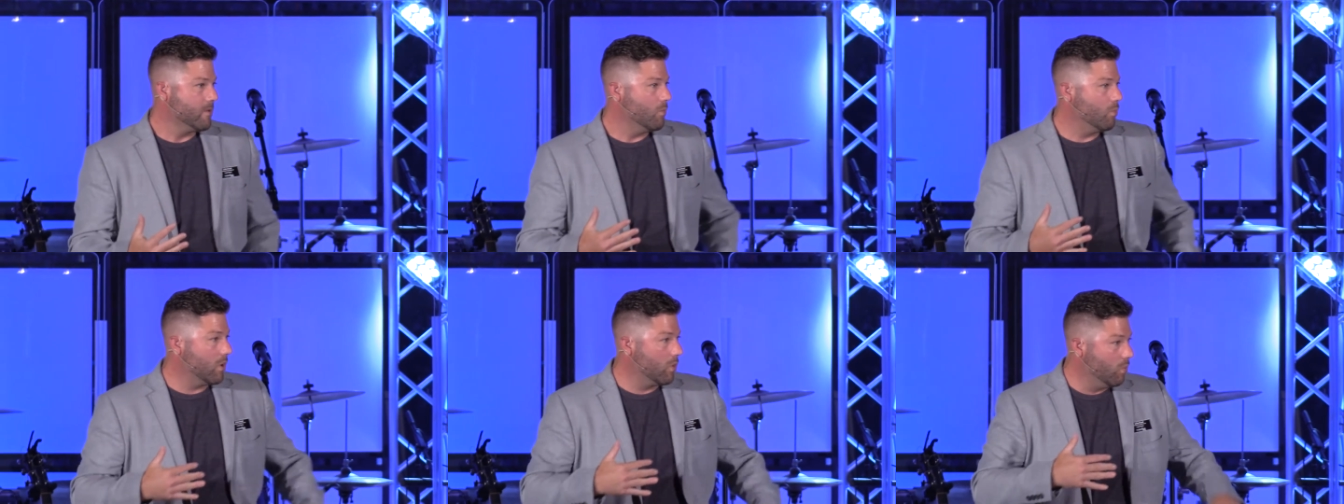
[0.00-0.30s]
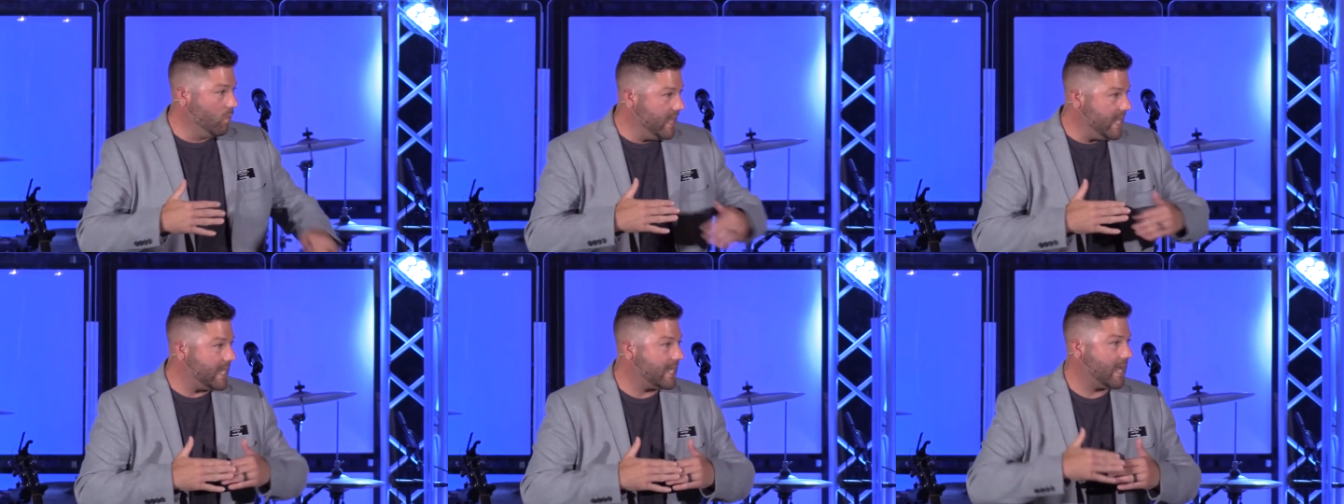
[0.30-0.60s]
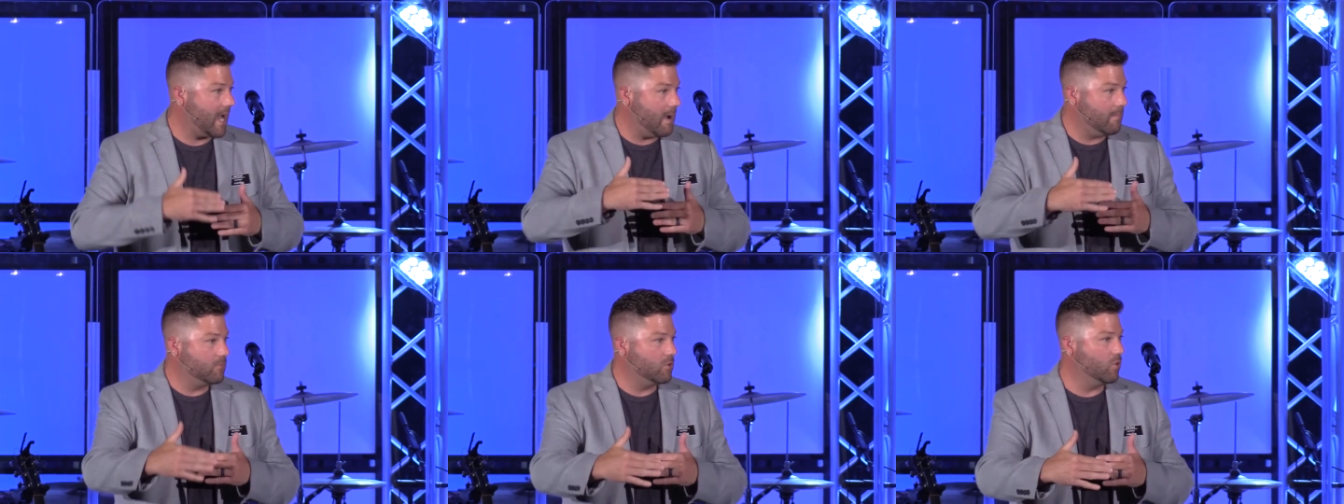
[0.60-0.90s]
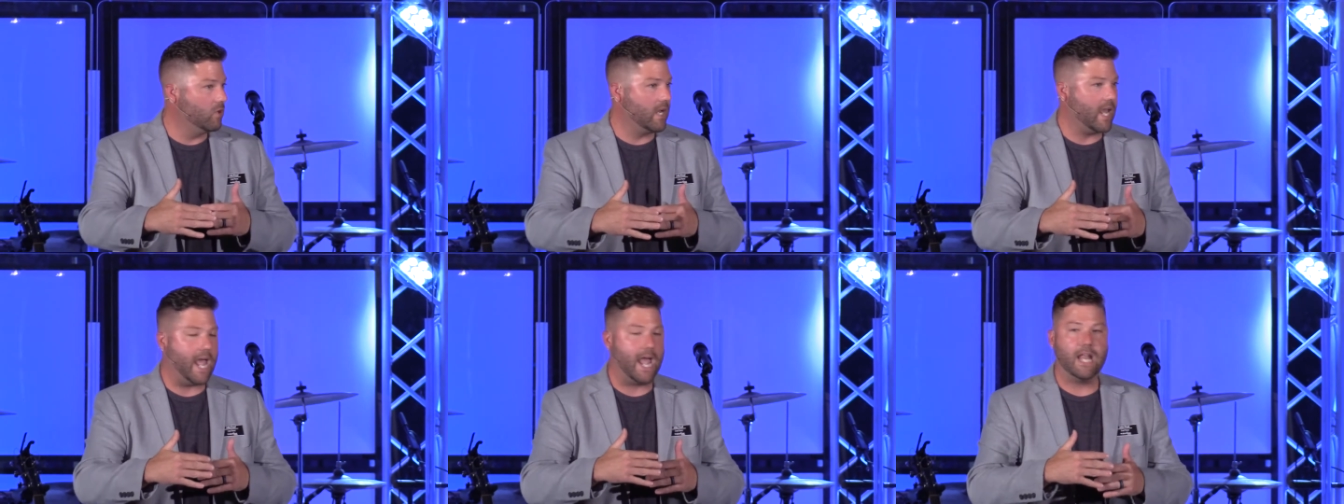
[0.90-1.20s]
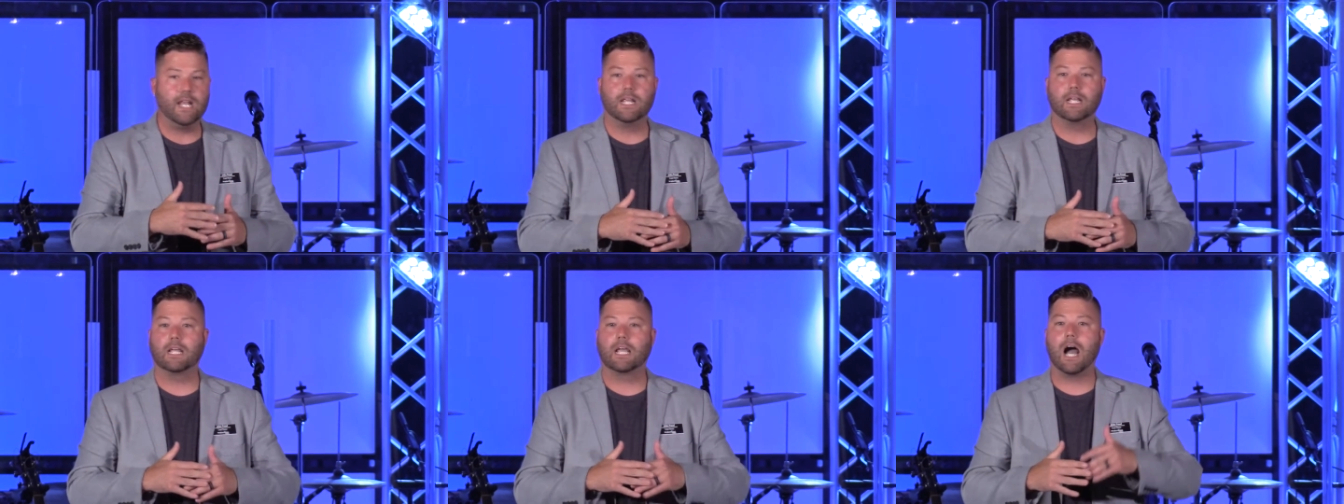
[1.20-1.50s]
where we come to an
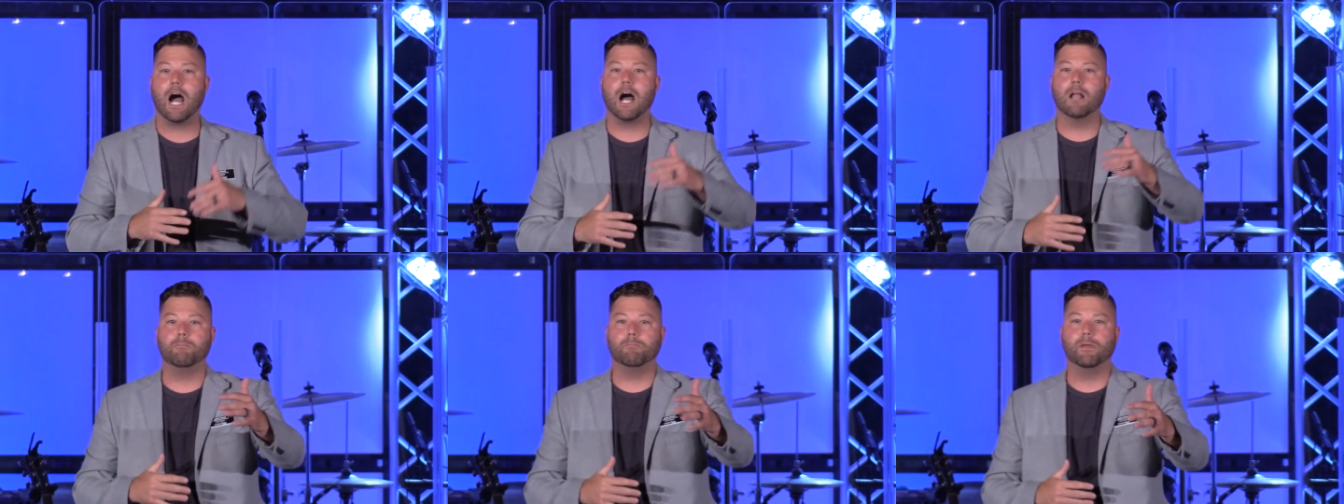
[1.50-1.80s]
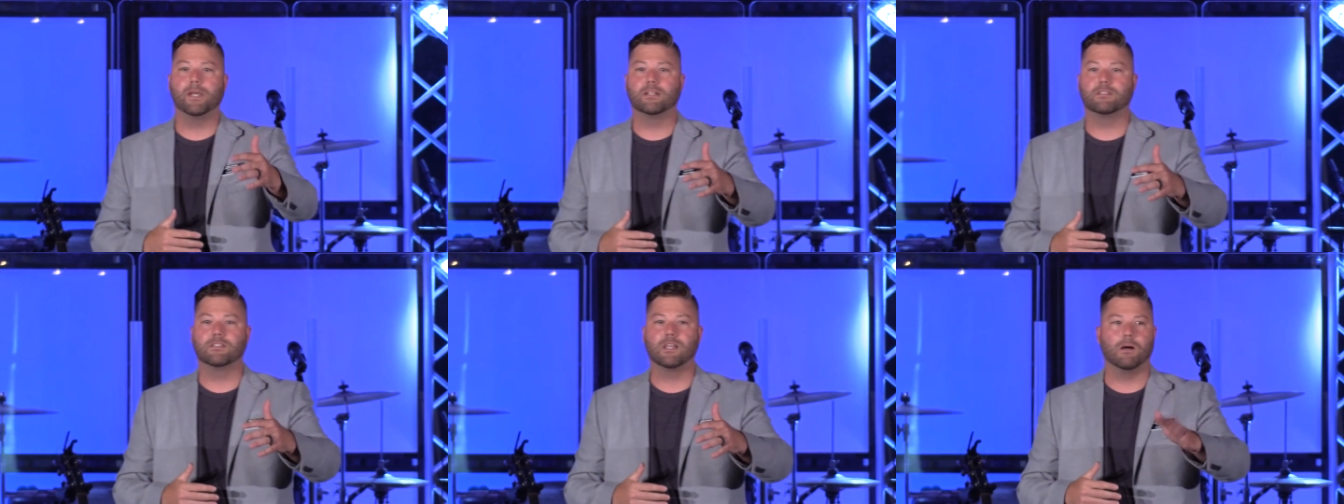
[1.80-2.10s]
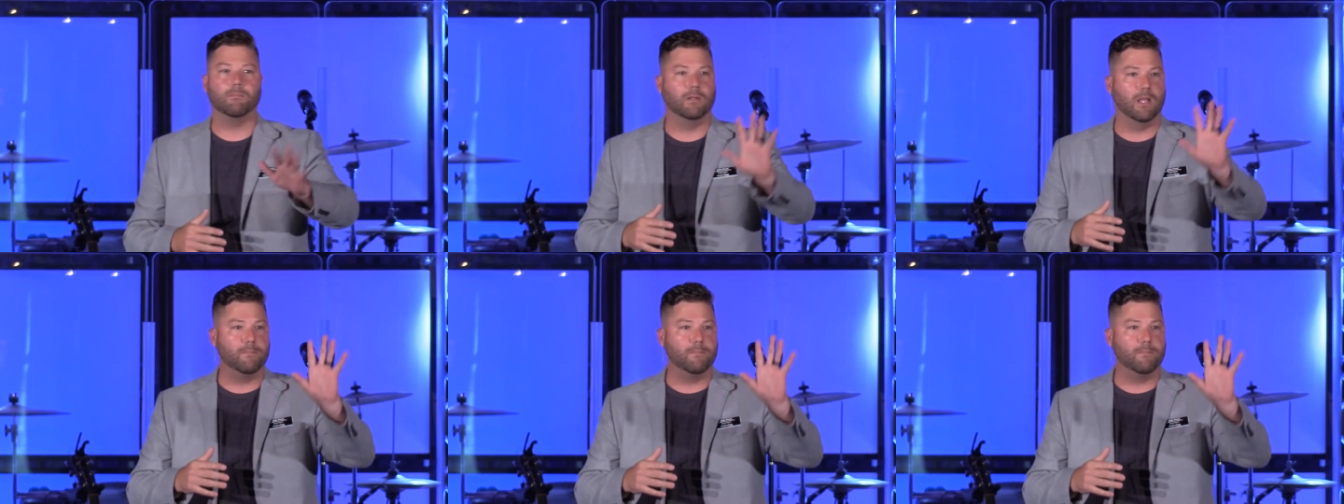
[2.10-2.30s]
end and God picks up.